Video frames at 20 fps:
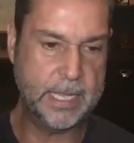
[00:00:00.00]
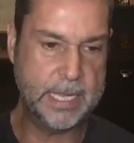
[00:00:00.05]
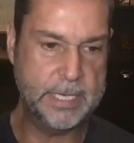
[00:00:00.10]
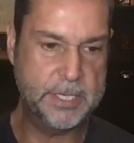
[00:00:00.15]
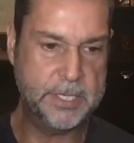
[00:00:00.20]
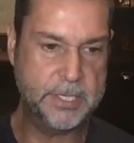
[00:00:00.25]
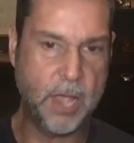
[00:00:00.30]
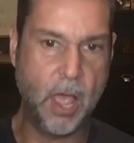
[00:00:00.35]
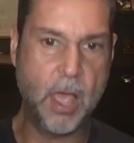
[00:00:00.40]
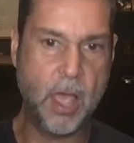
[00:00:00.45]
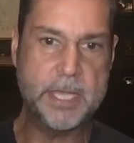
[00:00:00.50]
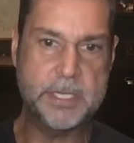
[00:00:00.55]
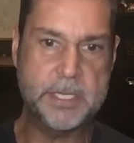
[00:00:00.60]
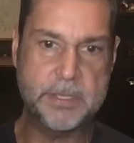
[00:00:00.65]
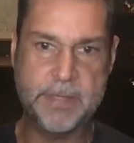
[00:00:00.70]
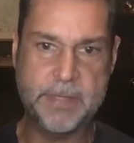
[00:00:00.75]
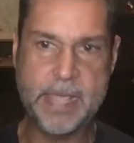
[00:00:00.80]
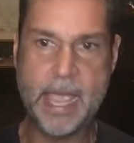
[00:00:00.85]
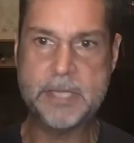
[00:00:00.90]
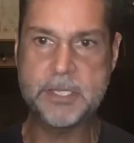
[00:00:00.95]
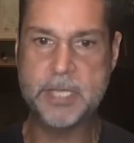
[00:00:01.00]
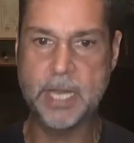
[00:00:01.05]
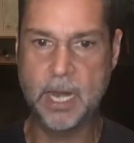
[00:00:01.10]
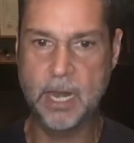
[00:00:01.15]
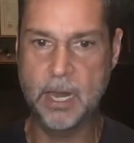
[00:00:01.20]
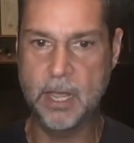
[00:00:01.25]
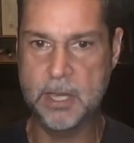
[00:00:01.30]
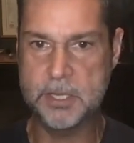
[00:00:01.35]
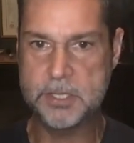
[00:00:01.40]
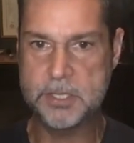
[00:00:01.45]
size of the asset
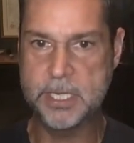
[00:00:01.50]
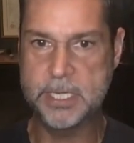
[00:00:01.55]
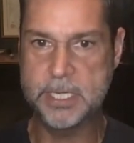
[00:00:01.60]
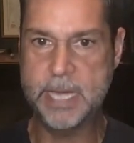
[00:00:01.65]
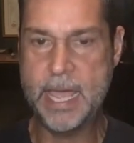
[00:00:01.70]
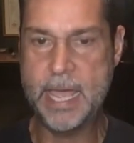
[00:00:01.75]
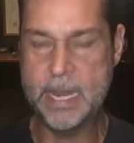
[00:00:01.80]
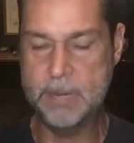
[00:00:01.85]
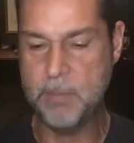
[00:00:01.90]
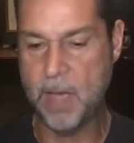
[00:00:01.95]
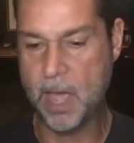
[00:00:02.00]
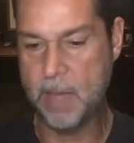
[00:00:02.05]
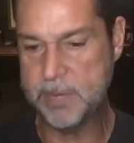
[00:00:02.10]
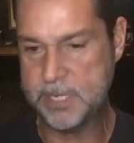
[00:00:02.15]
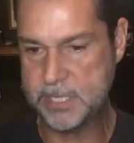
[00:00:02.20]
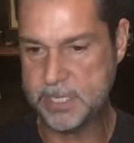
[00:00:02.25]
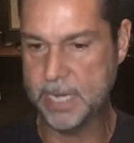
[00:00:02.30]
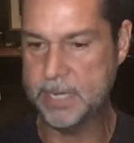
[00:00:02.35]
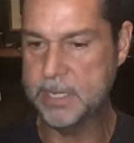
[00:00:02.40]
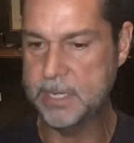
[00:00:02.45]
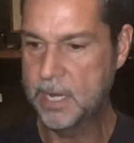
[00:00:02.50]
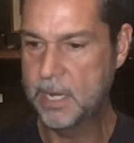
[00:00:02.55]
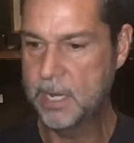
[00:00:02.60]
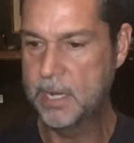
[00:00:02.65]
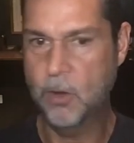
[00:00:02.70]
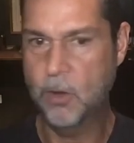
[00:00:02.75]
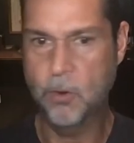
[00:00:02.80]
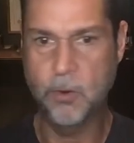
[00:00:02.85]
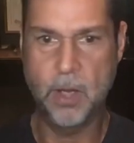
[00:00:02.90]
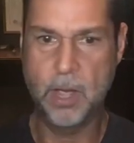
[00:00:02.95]
class today, and Mohamed said,
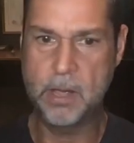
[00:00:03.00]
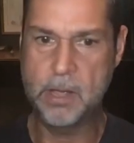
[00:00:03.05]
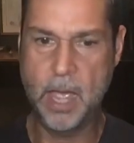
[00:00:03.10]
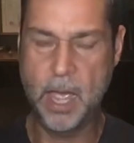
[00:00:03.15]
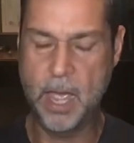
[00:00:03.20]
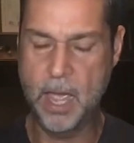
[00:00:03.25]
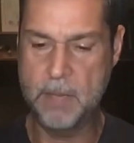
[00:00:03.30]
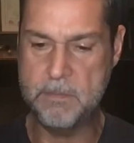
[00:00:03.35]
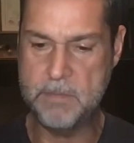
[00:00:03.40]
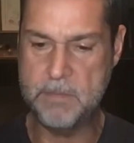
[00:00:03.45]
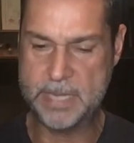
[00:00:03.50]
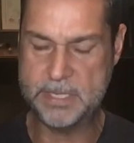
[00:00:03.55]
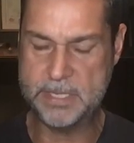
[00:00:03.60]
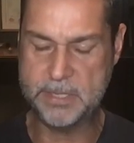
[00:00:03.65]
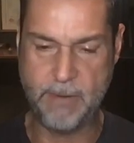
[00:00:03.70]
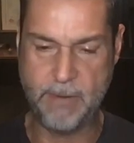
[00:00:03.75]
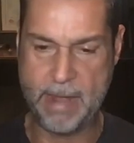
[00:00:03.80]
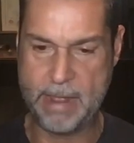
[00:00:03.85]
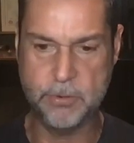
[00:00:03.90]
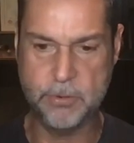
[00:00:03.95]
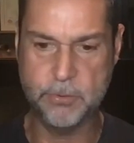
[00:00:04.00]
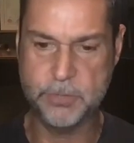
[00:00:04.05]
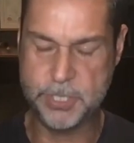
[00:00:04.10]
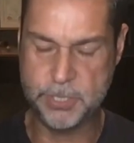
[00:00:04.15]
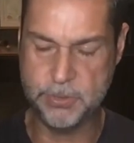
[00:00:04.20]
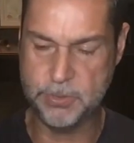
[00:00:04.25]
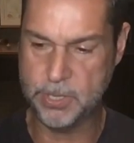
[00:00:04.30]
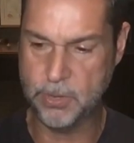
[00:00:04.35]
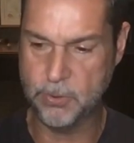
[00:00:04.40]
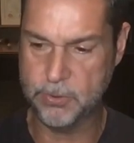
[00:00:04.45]
it's around,
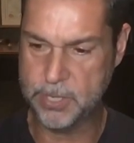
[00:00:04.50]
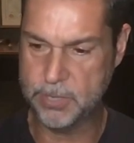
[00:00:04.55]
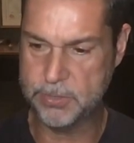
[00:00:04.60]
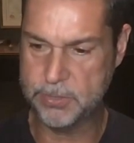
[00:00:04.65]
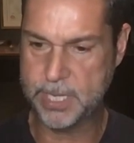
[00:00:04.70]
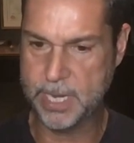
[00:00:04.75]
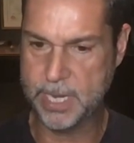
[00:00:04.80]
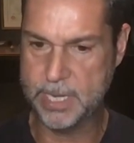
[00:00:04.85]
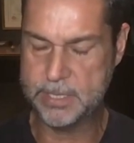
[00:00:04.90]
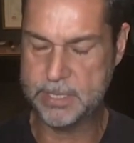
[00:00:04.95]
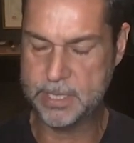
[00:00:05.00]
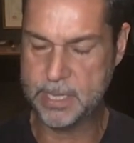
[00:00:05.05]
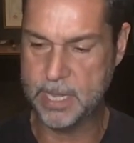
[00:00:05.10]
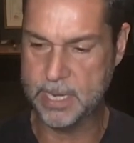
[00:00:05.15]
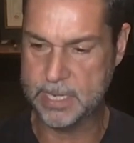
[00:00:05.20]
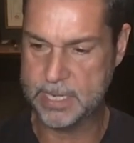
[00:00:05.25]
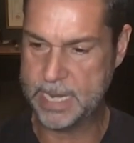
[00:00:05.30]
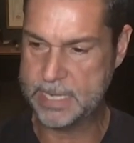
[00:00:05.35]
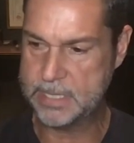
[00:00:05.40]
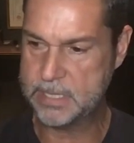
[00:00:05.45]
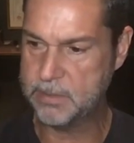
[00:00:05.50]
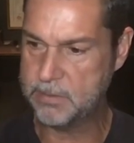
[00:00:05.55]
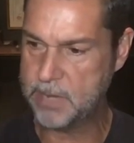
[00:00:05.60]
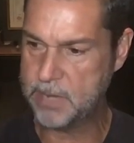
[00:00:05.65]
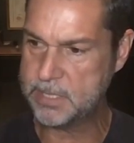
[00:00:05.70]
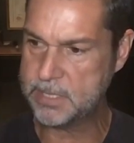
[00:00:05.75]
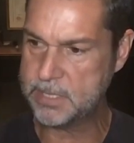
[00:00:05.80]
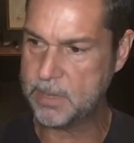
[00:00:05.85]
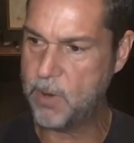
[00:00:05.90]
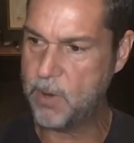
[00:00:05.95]
or you said that it's
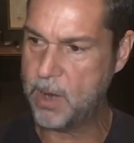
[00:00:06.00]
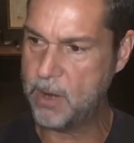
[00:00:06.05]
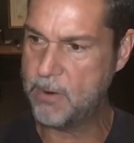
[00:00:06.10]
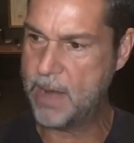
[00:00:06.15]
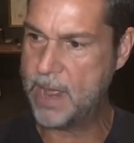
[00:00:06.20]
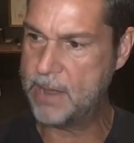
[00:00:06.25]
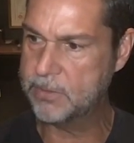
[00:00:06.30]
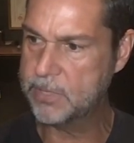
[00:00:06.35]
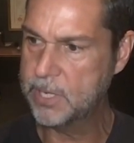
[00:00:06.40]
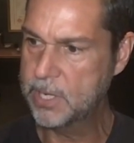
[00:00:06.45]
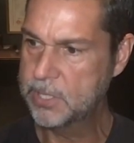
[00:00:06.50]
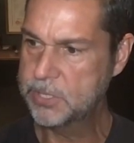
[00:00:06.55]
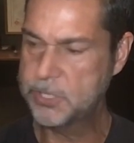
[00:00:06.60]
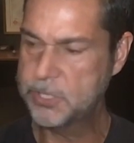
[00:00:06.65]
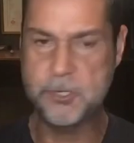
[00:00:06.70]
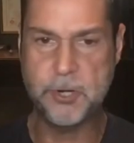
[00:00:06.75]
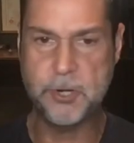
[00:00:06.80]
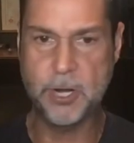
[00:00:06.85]
somewhere around $2